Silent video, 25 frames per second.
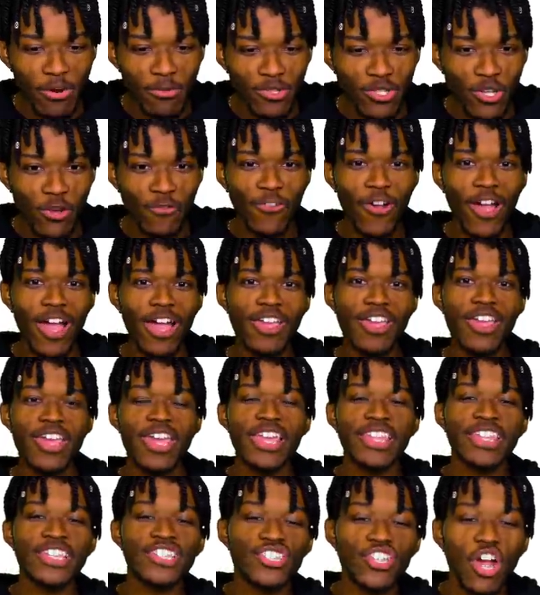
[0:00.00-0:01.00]
so far.
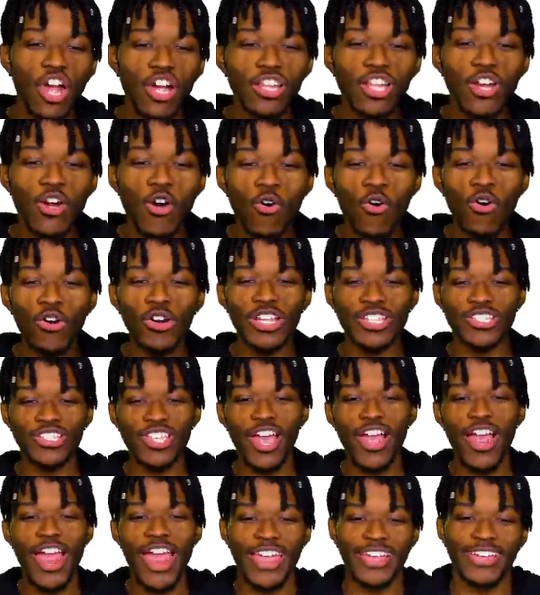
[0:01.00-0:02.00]
The Charlotte Hornets.
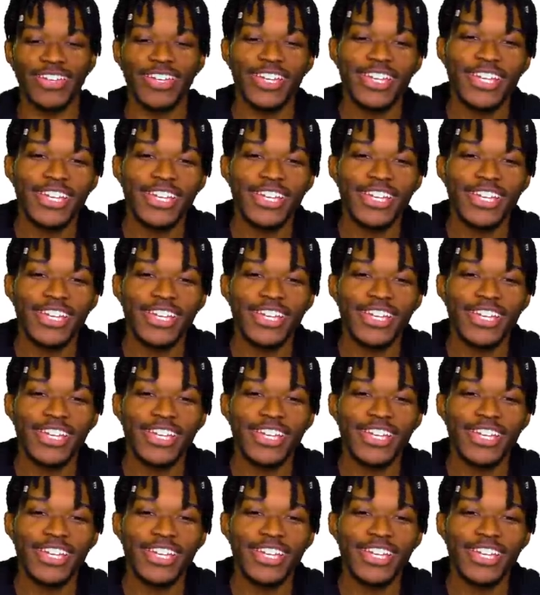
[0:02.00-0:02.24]
All right,